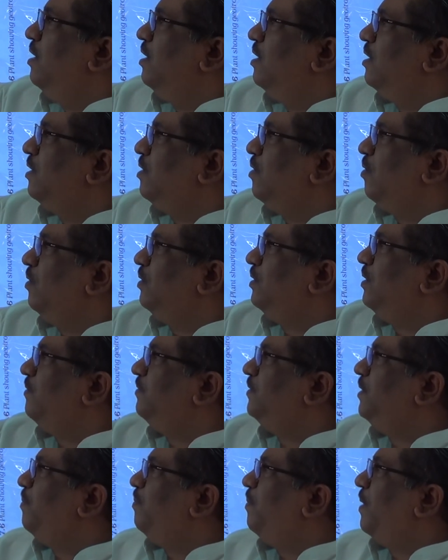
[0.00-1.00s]
growth of
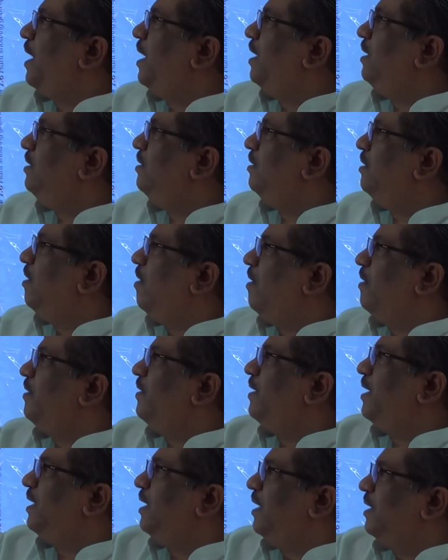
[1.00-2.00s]
the plant, or you
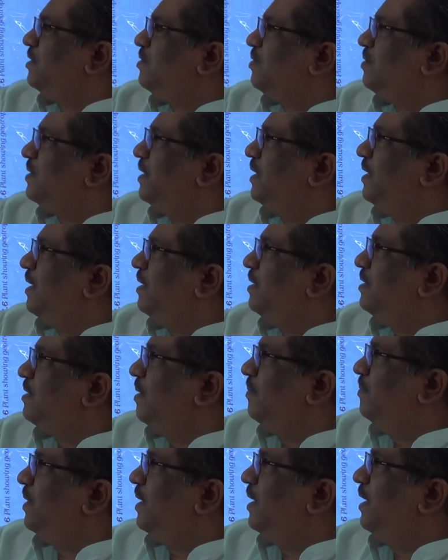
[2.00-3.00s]
can also say
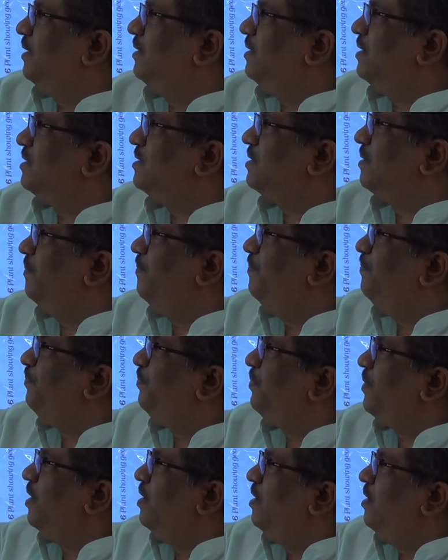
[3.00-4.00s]
something like this:
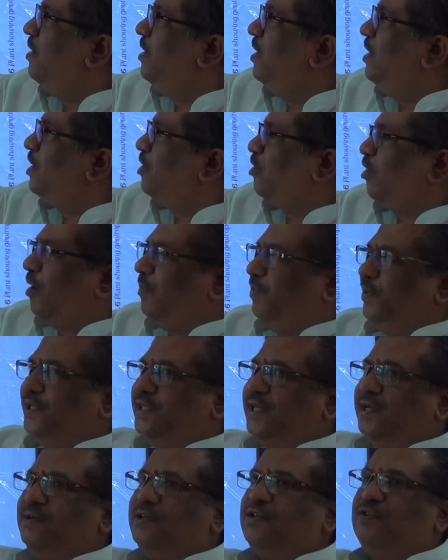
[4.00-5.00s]

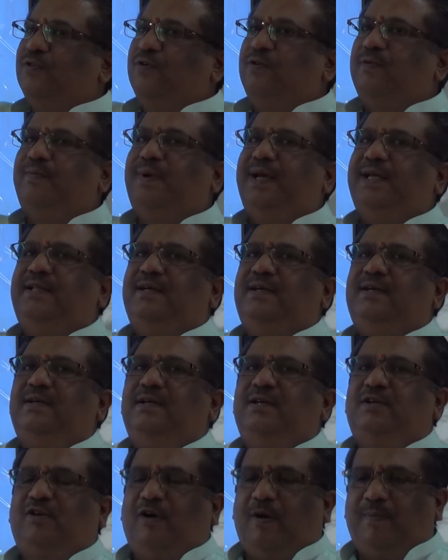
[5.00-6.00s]
tropism shown by
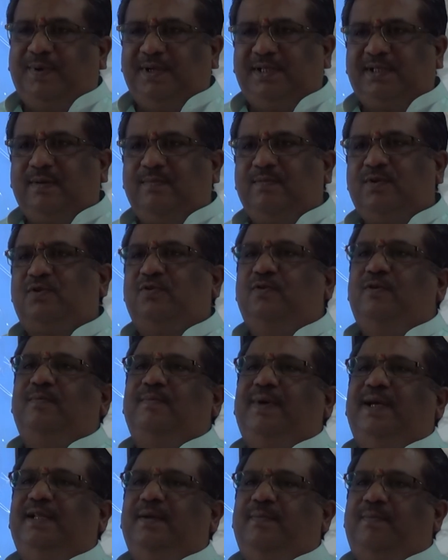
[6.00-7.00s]

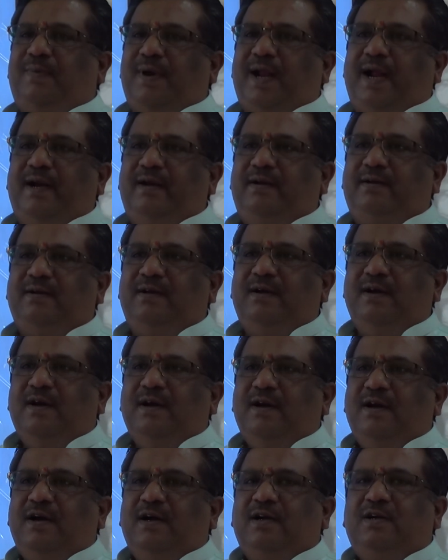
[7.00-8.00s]
the plant
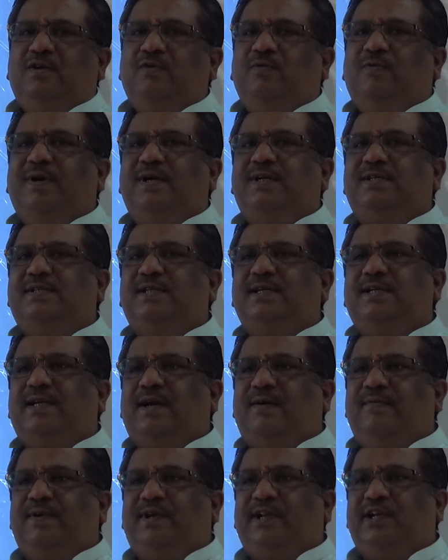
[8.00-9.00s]
towards the
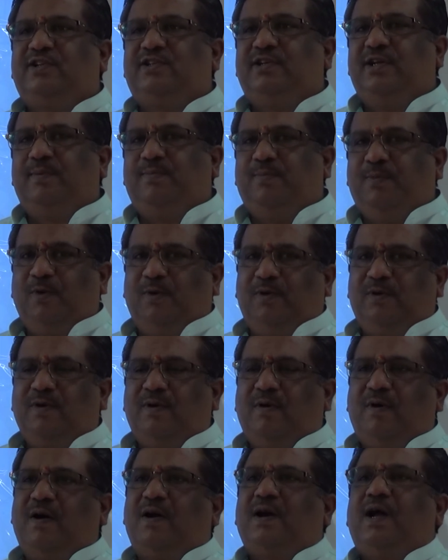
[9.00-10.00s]
gravitational pull
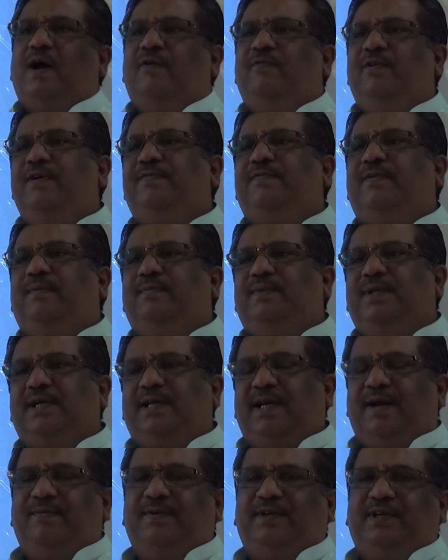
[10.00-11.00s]
or away from the
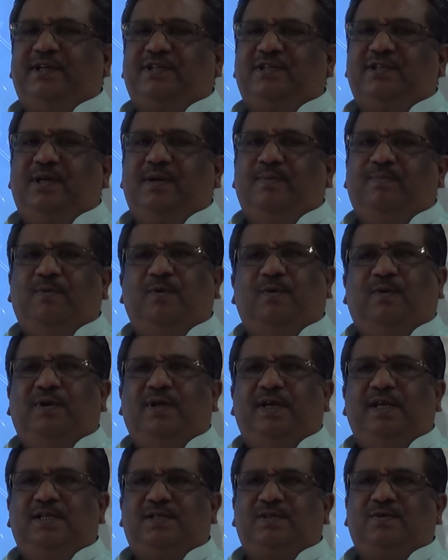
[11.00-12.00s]
gravitational pull
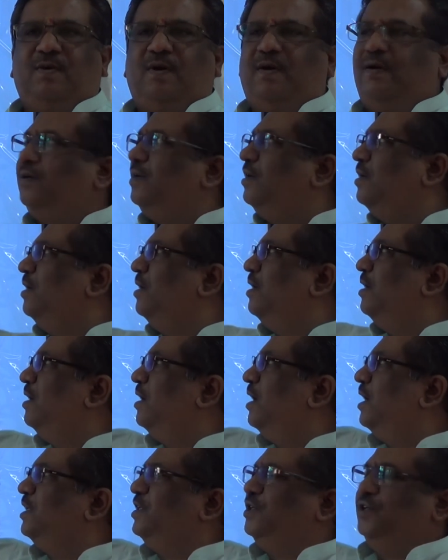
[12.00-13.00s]
is called
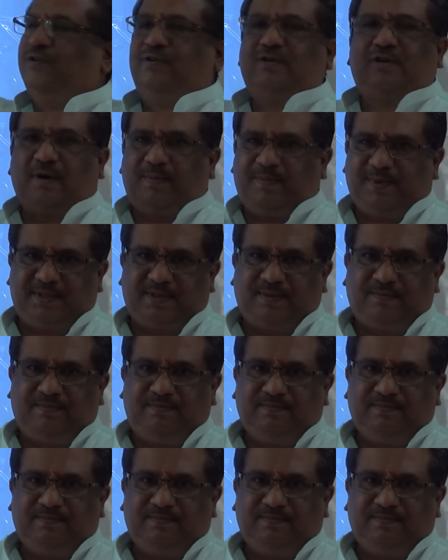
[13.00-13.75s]
a geotropism.